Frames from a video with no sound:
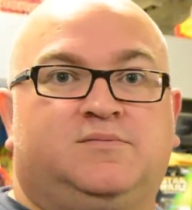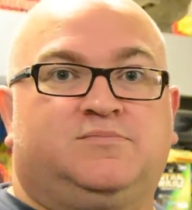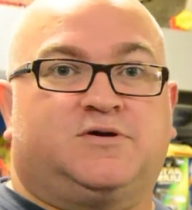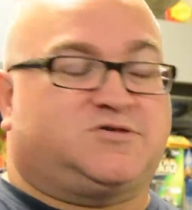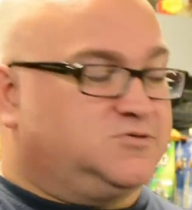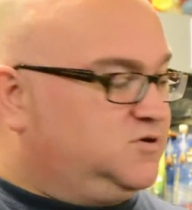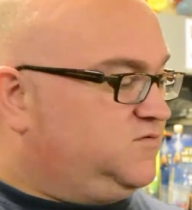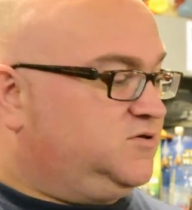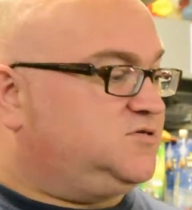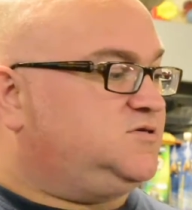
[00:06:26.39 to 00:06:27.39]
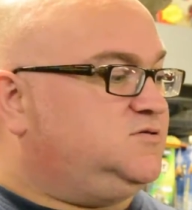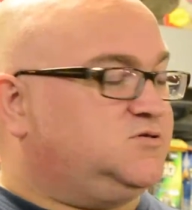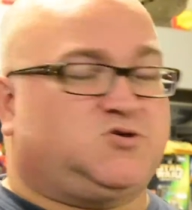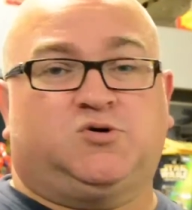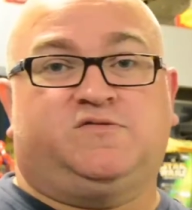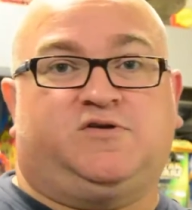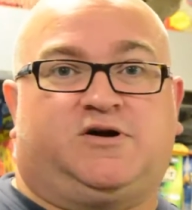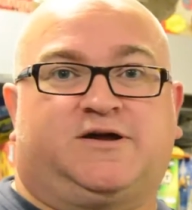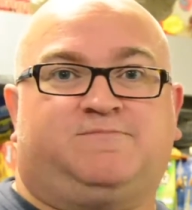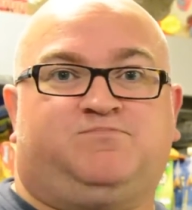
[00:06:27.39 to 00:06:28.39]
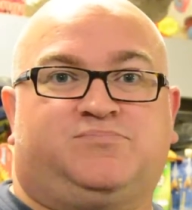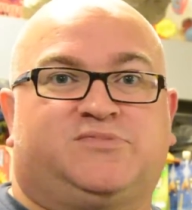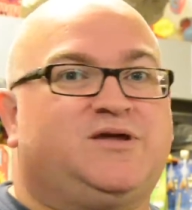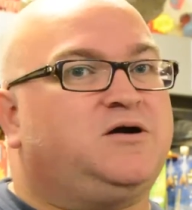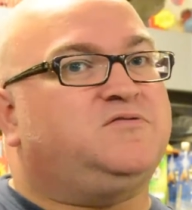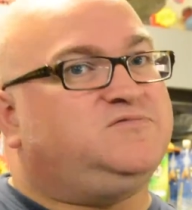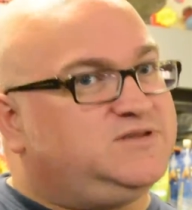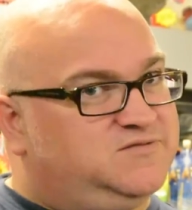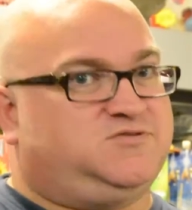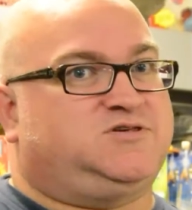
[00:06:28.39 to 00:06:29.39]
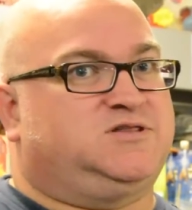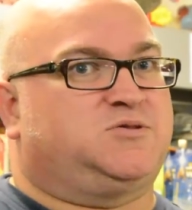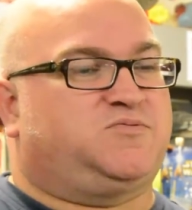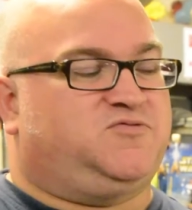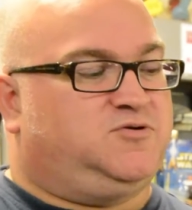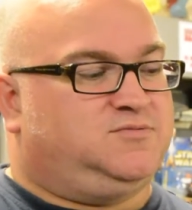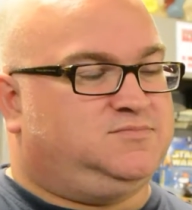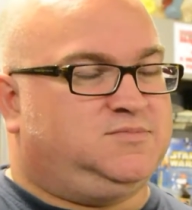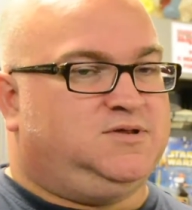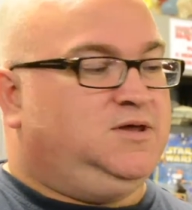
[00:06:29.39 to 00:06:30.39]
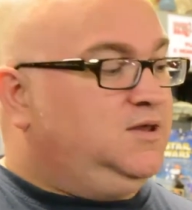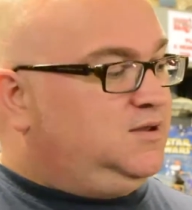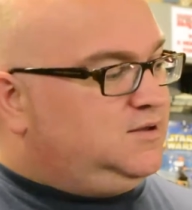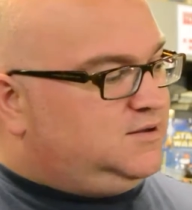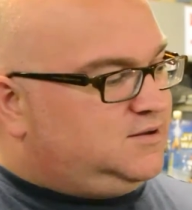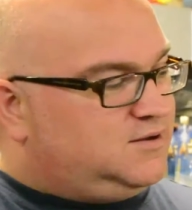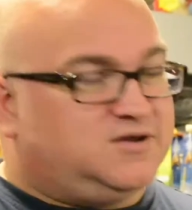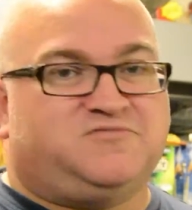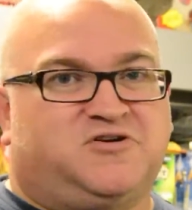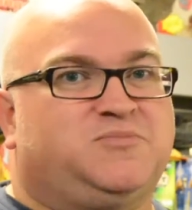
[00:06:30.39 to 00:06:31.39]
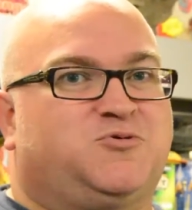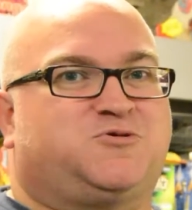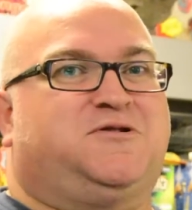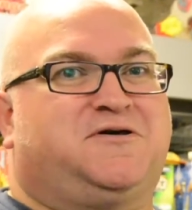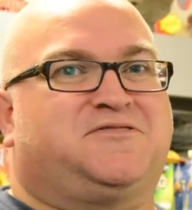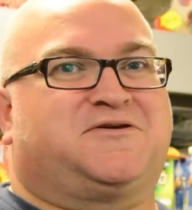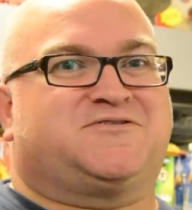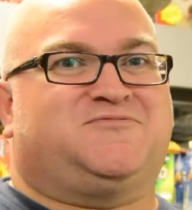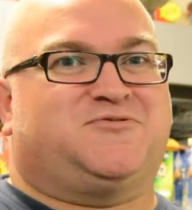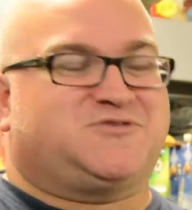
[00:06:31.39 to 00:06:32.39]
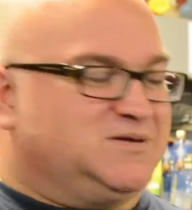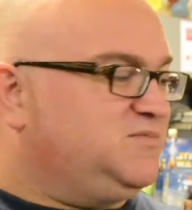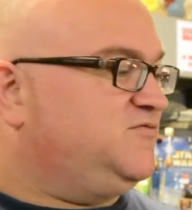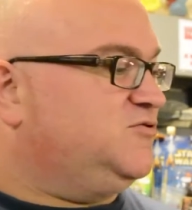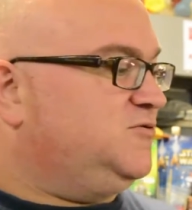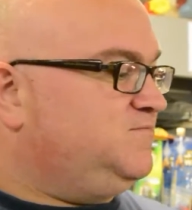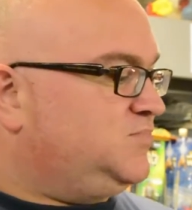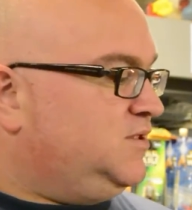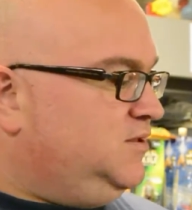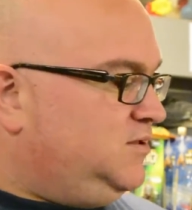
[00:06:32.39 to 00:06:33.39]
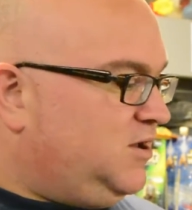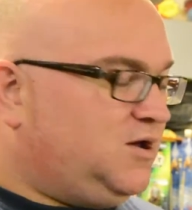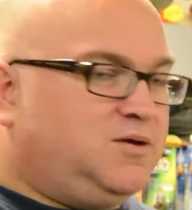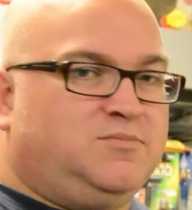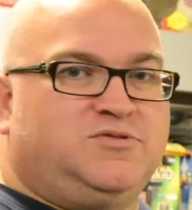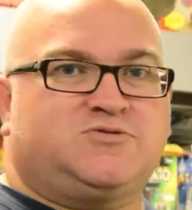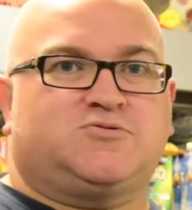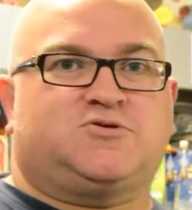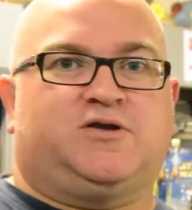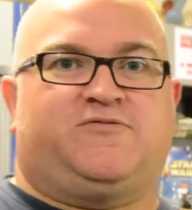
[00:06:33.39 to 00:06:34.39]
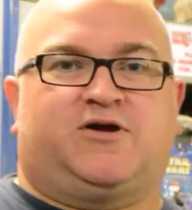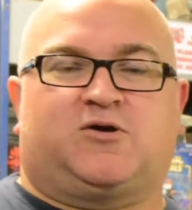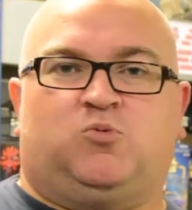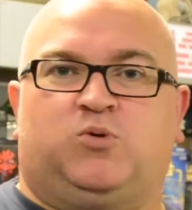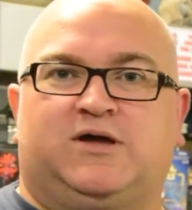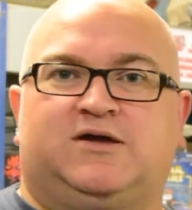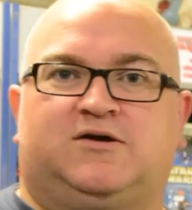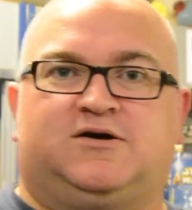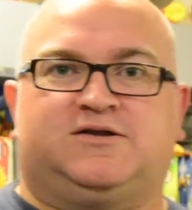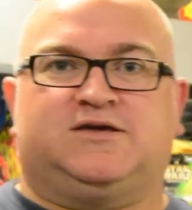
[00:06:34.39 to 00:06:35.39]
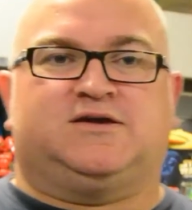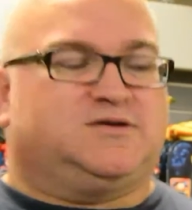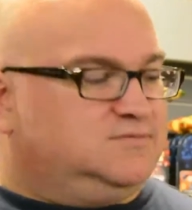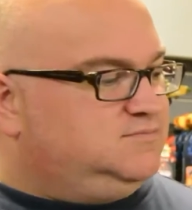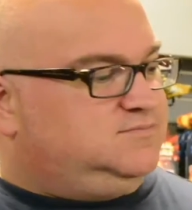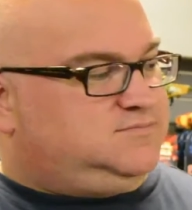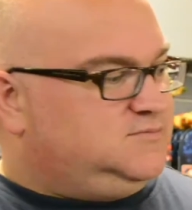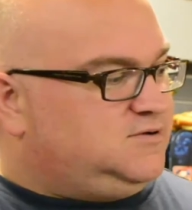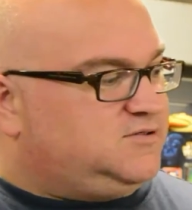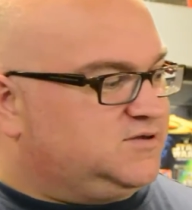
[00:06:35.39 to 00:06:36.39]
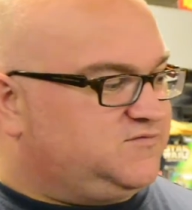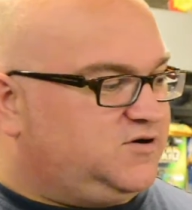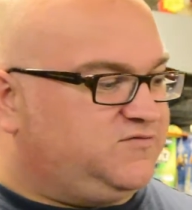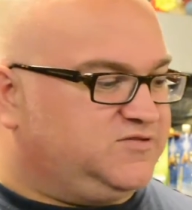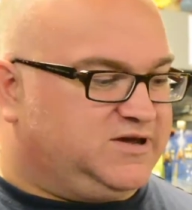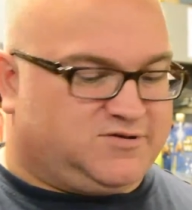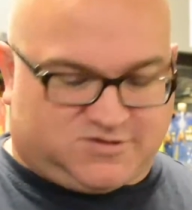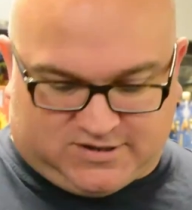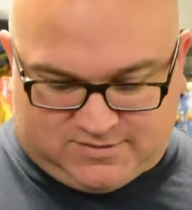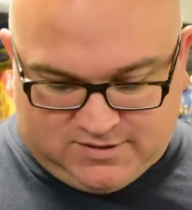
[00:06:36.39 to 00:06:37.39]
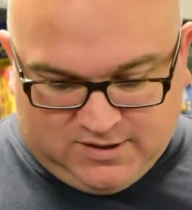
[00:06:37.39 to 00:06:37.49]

Master Universe, a Sword of Light. No, I've never seen this before, and I very much like things I've not seen before. This was kind of like a weird idea, I think, right from the outset.